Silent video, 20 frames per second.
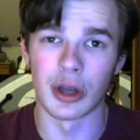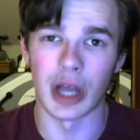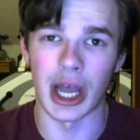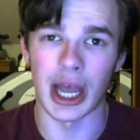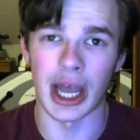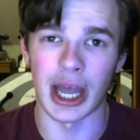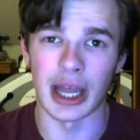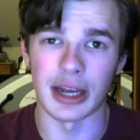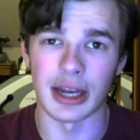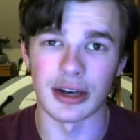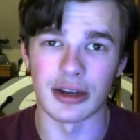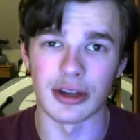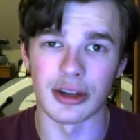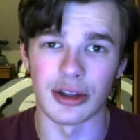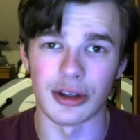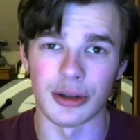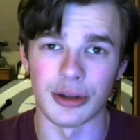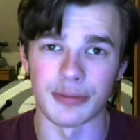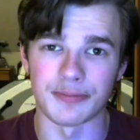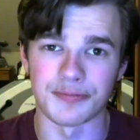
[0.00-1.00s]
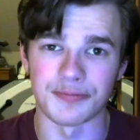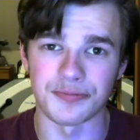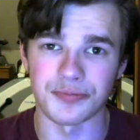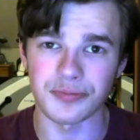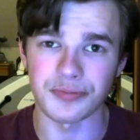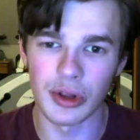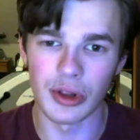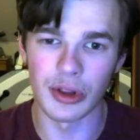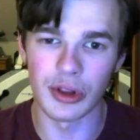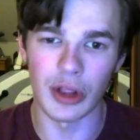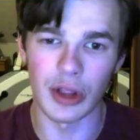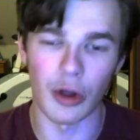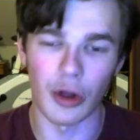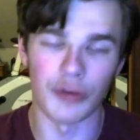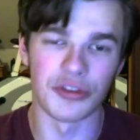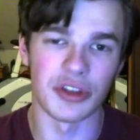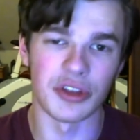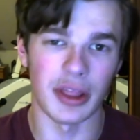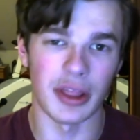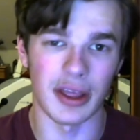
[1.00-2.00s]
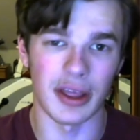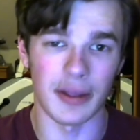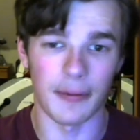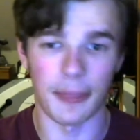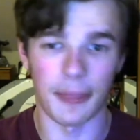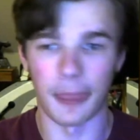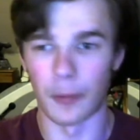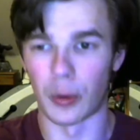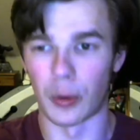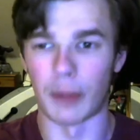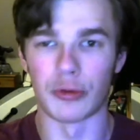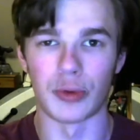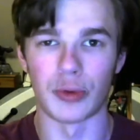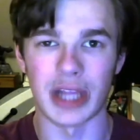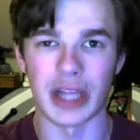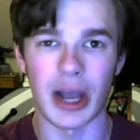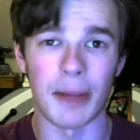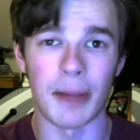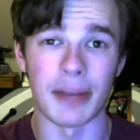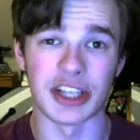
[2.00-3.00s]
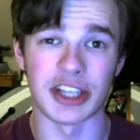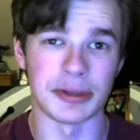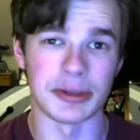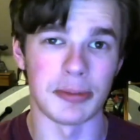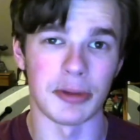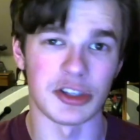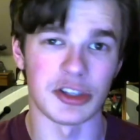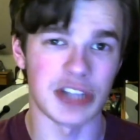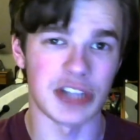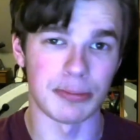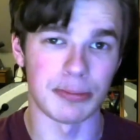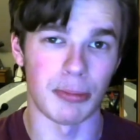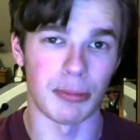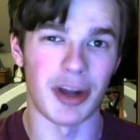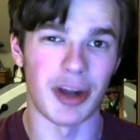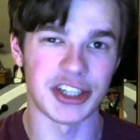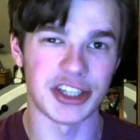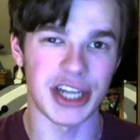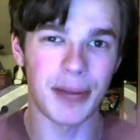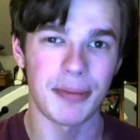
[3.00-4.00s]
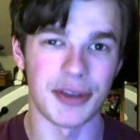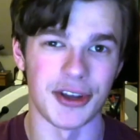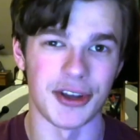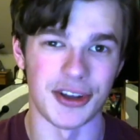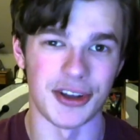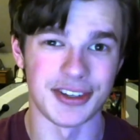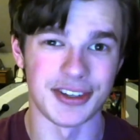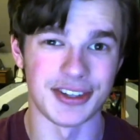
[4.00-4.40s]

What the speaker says: And, obviously, like, what I'm doing now makes me much happier.